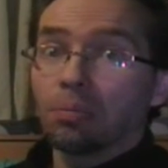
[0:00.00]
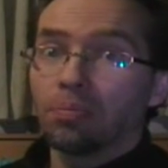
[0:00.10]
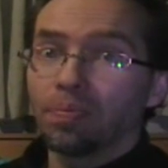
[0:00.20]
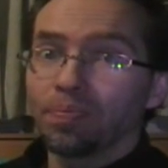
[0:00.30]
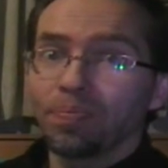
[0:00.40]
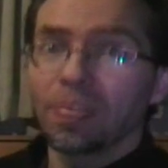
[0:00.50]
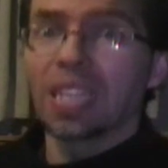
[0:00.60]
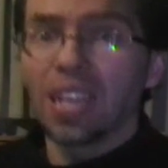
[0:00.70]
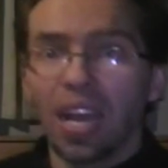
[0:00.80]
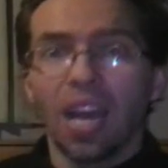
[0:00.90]
Hmm.
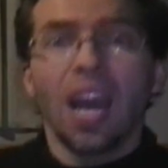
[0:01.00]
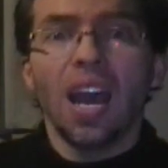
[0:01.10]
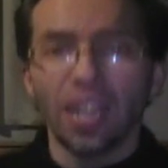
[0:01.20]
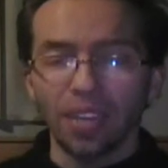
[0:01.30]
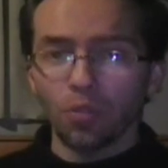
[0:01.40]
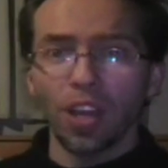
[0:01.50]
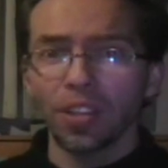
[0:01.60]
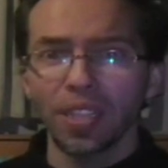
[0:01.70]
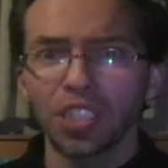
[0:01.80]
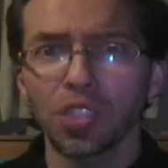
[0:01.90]
I, rather
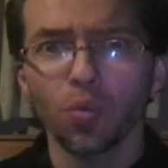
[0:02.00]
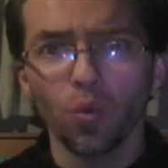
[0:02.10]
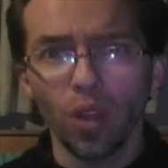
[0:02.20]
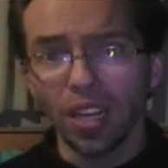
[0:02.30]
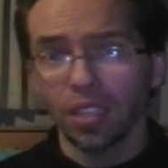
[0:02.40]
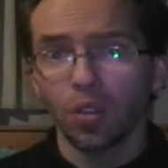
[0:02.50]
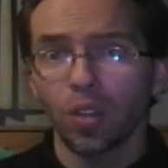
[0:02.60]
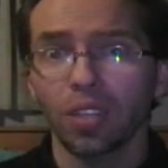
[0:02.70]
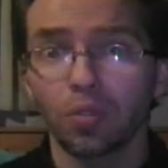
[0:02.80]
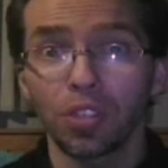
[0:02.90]
than just write a
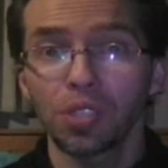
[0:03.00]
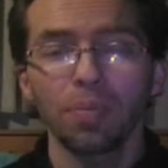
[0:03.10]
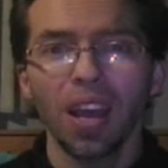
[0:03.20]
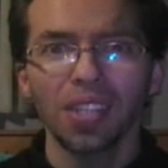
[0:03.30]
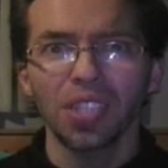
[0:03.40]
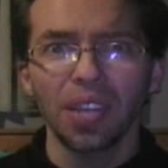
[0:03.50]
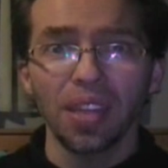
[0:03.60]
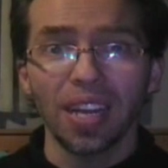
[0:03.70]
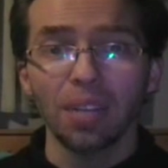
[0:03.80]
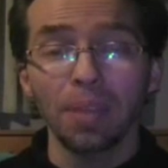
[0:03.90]
quick response, I
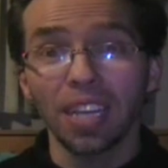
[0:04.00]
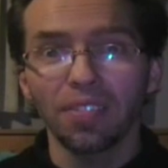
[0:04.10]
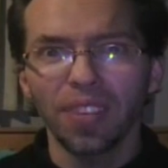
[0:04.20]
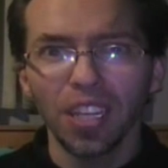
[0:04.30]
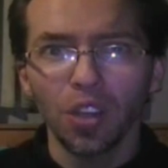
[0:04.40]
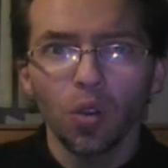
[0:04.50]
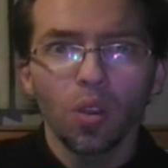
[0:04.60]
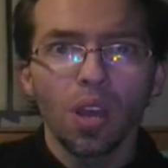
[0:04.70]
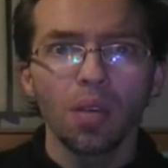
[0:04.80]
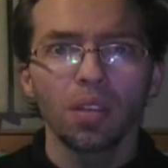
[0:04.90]
thought I'd make a
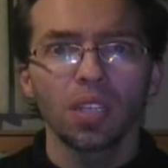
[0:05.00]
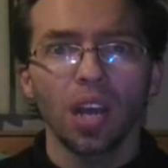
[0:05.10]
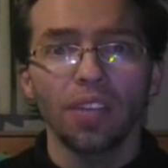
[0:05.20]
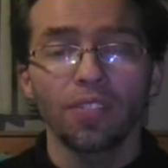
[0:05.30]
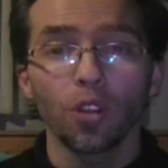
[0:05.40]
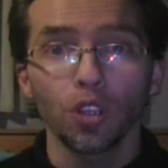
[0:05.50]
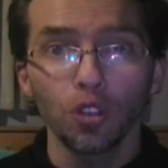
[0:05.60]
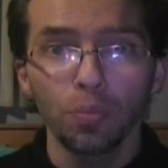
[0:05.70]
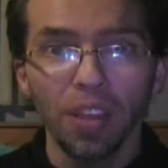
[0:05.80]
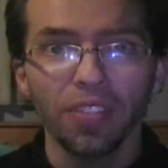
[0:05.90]
video uh, for
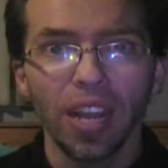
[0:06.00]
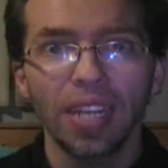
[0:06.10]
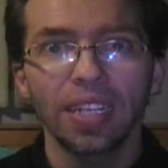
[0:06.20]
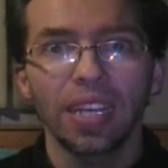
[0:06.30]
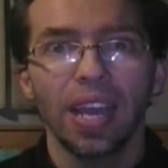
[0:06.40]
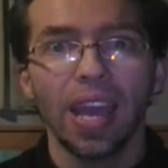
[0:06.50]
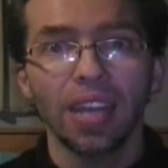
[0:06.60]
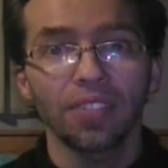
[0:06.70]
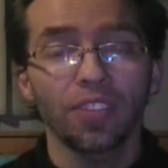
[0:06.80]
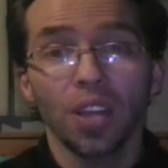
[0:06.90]
you, my friend,
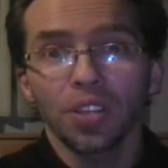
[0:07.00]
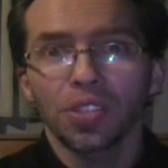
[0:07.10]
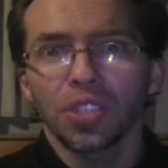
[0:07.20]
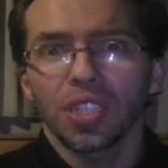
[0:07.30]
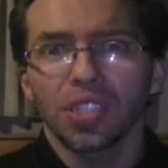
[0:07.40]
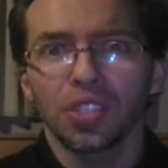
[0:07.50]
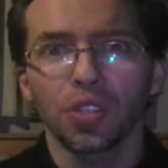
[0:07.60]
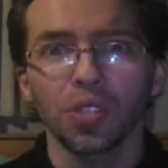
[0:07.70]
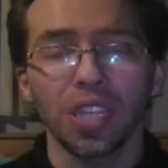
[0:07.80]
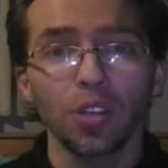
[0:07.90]
and for others to listen
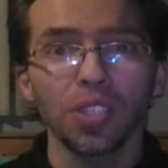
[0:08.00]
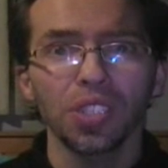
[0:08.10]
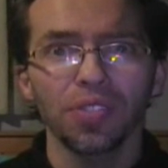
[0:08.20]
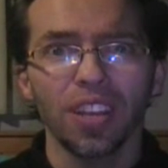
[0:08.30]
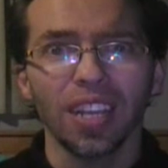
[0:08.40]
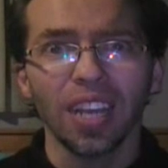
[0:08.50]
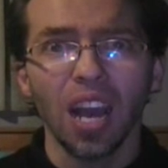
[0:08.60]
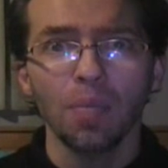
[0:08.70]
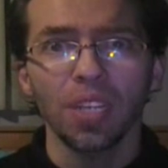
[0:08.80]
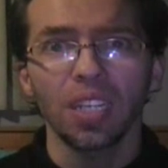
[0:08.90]
to, because I know this is very
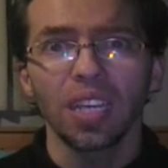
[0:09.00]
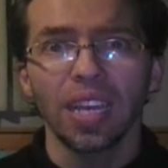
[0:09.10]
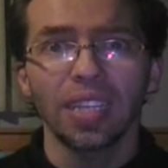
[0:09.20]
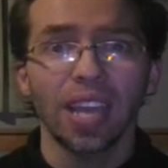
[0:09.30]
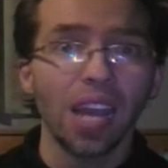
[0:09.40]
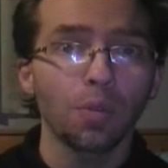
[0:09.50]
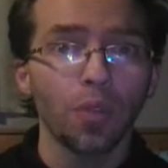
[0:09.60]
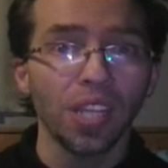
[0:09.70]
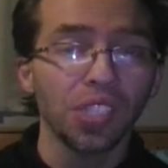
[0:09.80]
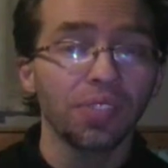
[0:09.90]
common in the animal
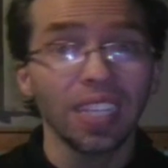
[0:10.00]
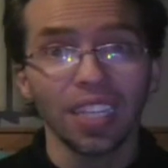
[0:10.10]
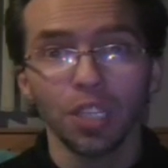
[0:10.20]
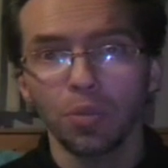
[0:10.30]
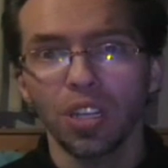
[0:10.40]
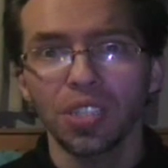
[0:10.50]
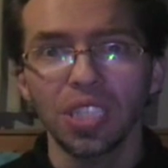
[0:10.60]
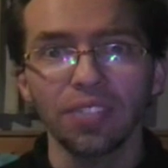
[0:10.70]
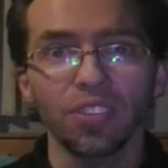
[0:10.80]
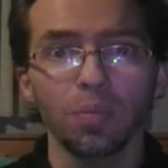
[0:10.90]
rights vegan
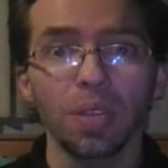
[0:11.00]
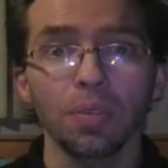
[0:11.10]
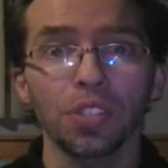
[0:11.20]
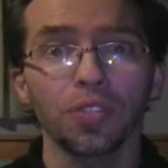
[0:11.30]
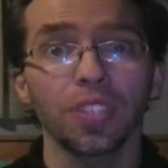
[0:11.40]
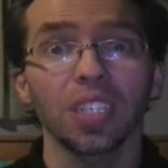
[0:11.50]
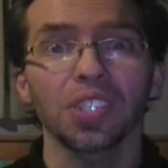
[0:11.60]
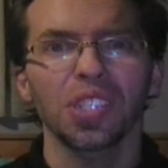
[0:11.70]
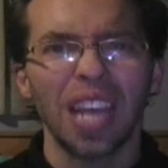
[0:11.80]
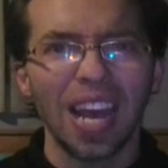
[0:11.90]
community for people to feel
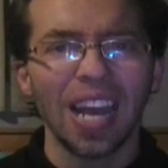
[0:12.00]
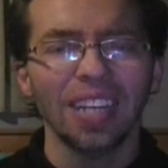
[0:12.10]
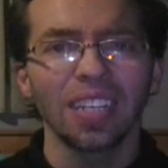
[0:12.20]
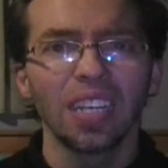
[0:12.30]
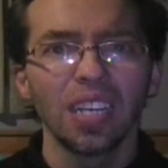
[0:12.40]
sad.